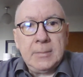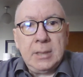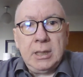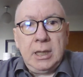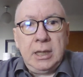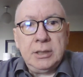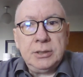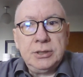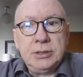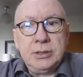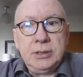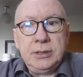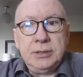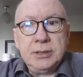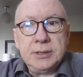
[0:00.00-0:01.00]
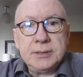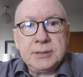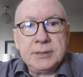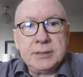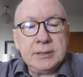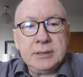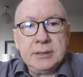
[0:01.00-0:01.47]
And she
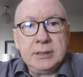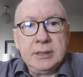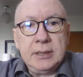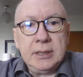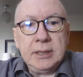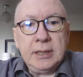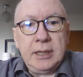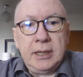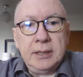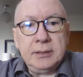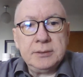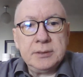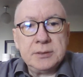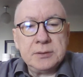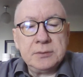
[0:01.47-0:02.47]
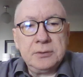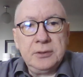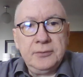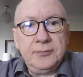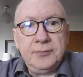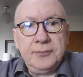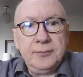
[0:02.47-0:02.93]
just can't sort
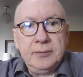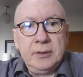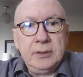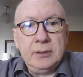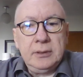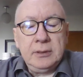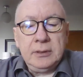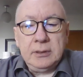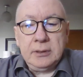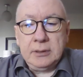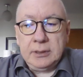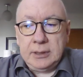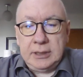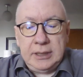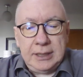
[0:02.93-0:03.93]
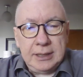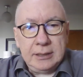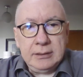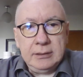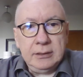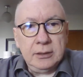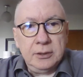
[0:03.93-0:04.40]
of
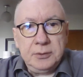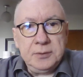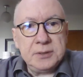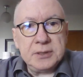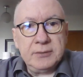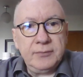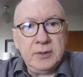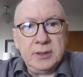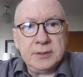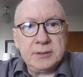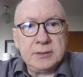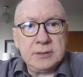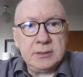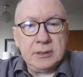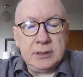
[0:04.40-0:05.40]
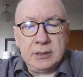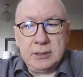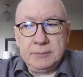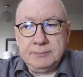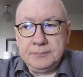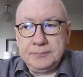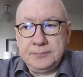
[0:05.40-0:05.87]
get loose of this
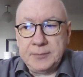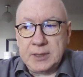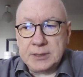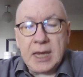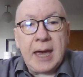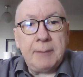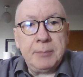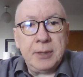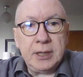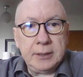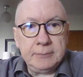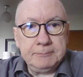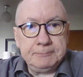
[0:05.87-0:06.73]
happening.